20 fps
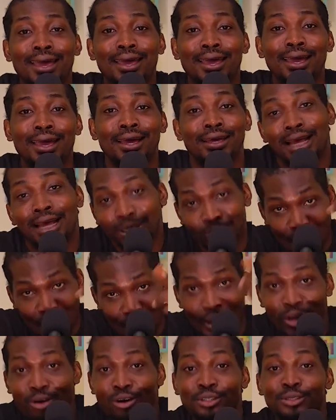That's why my
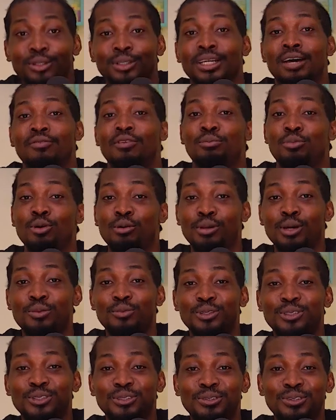country is having problem with
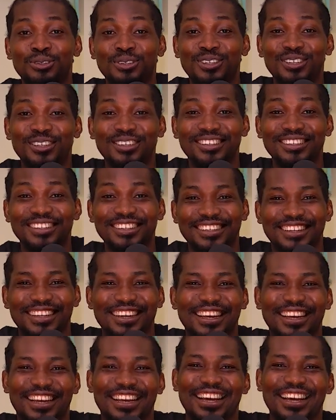you.